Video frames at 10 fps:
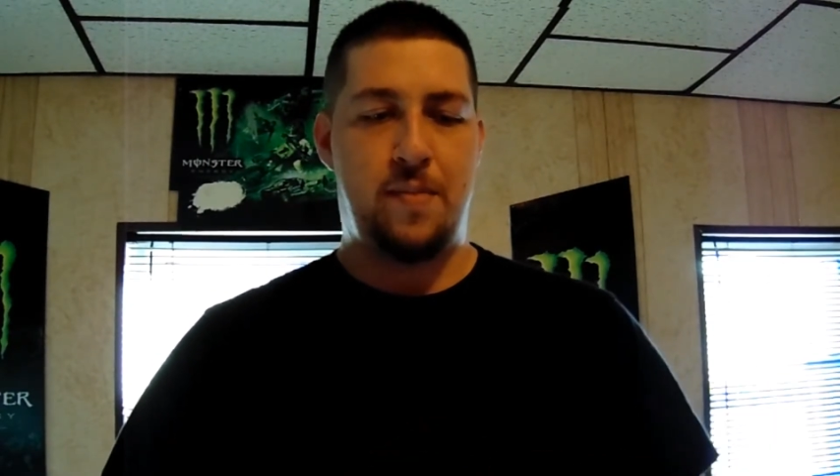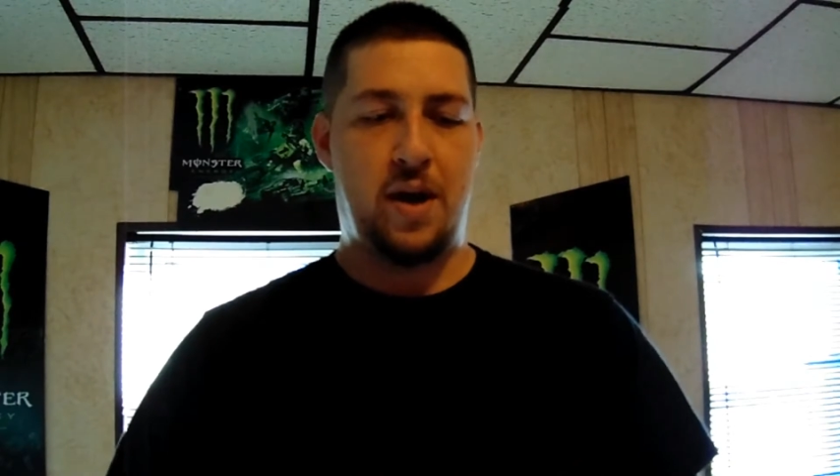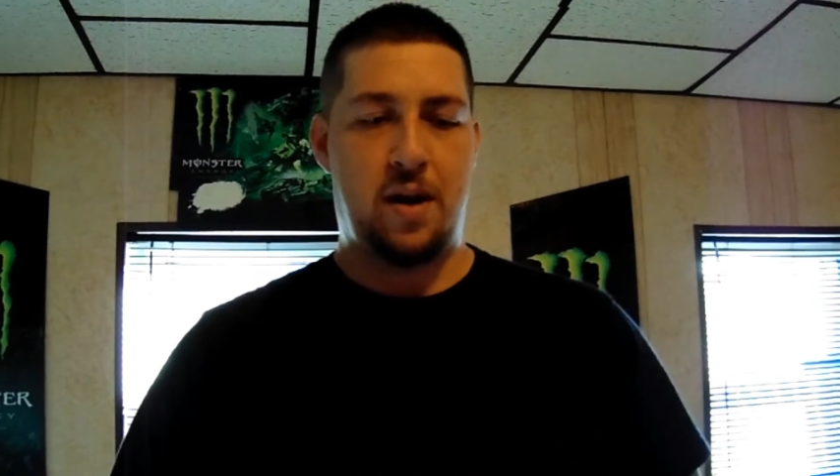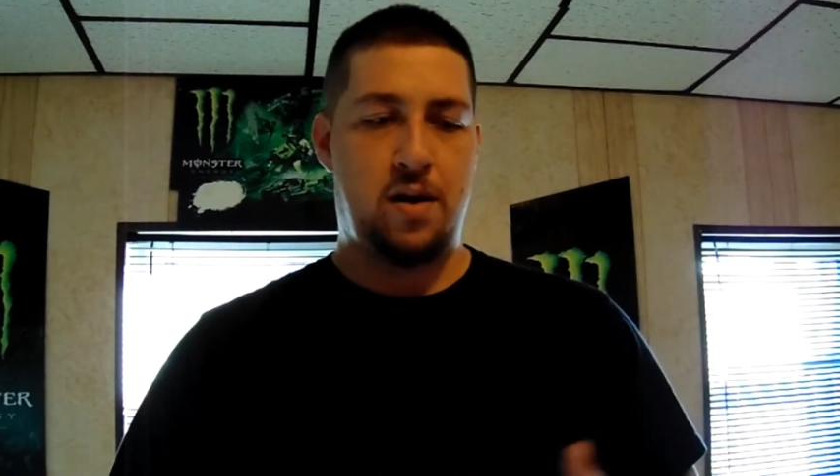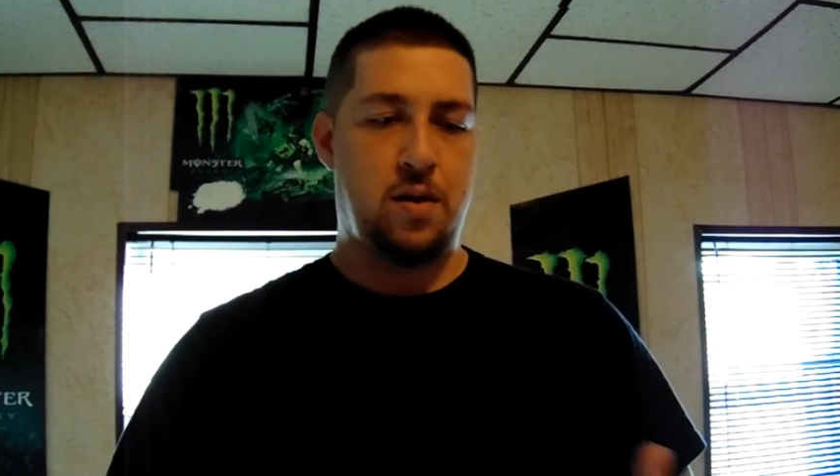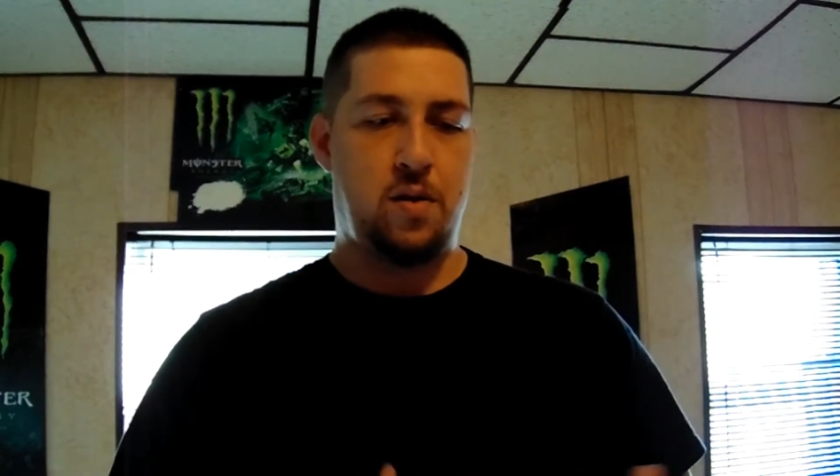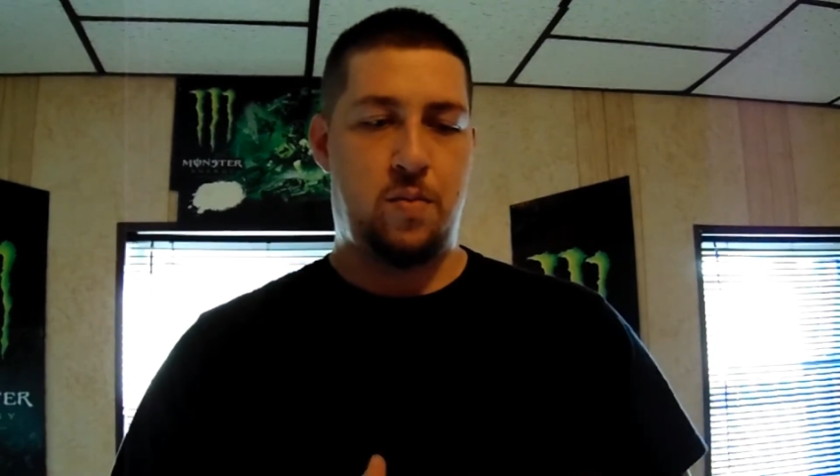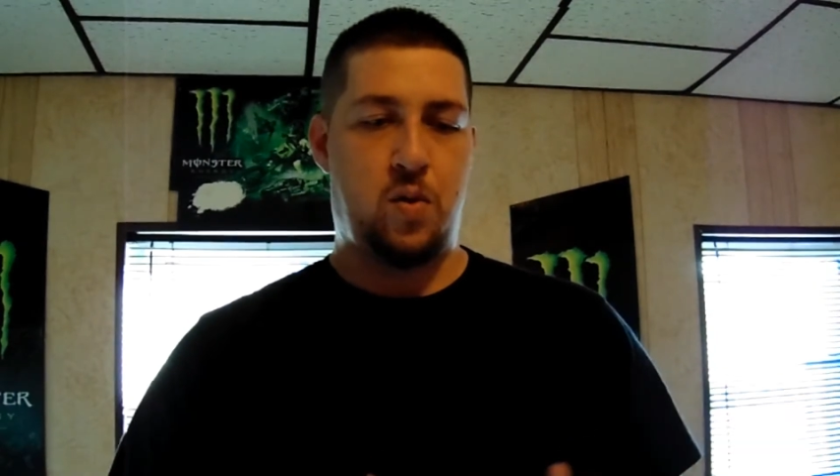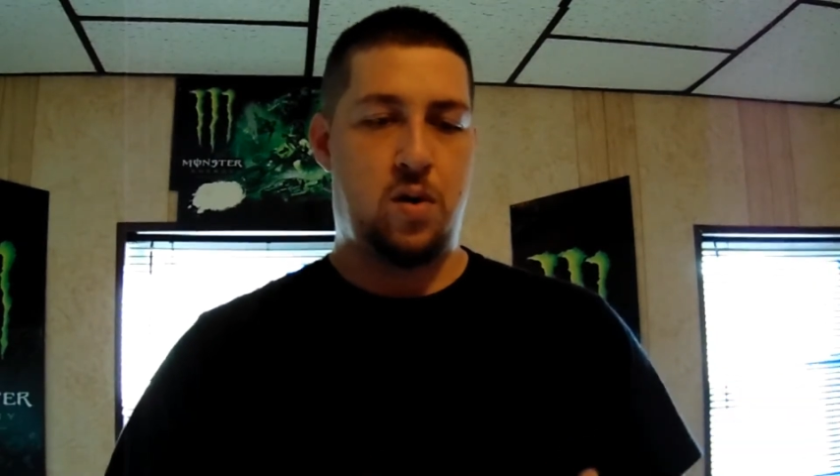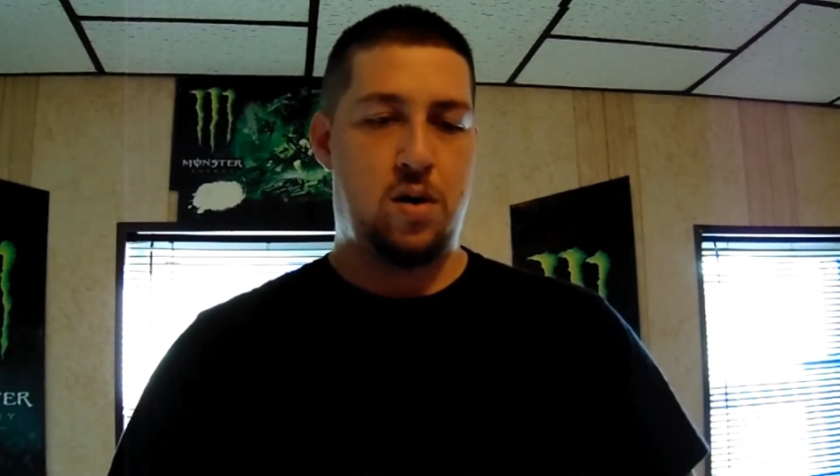to make it a little
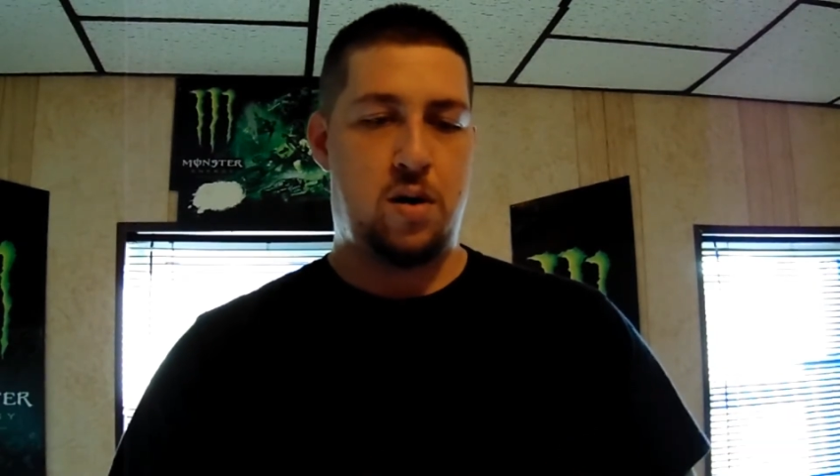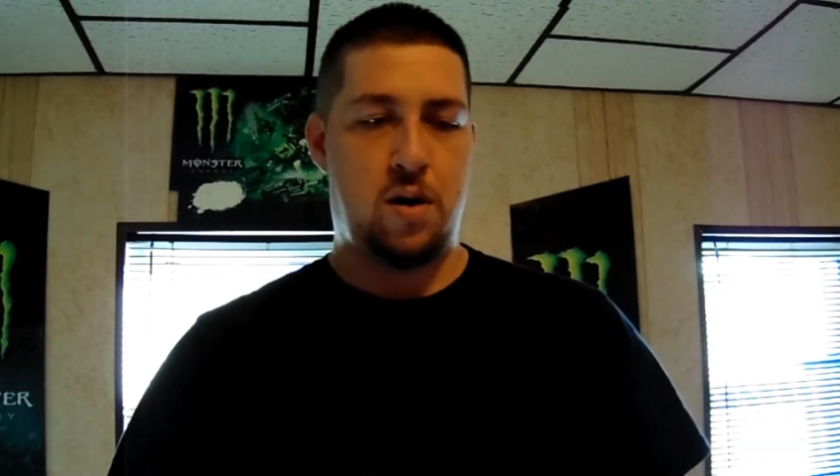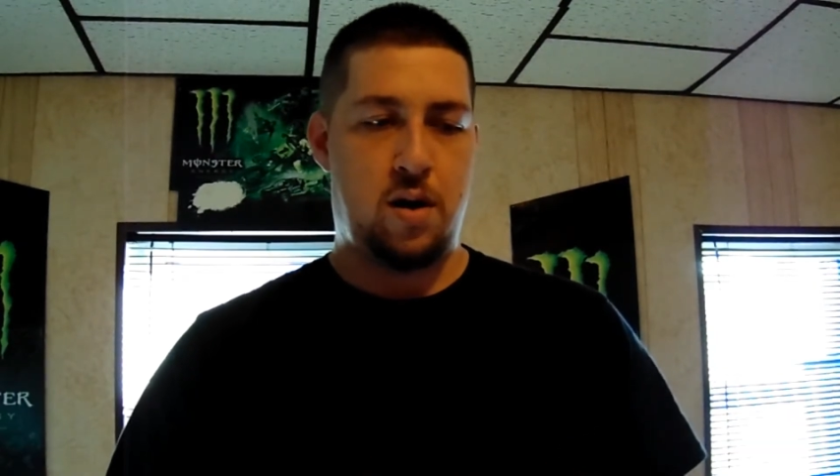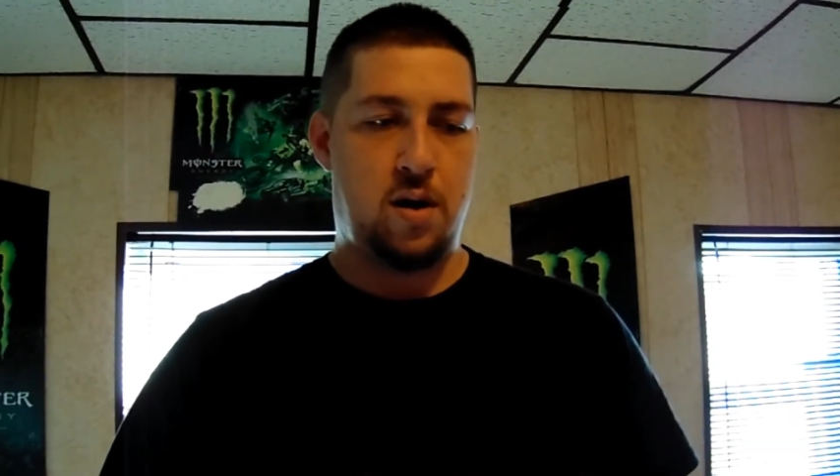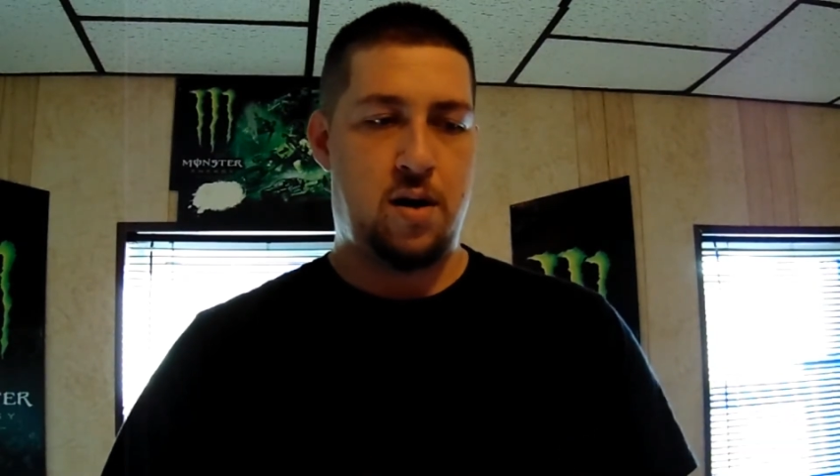more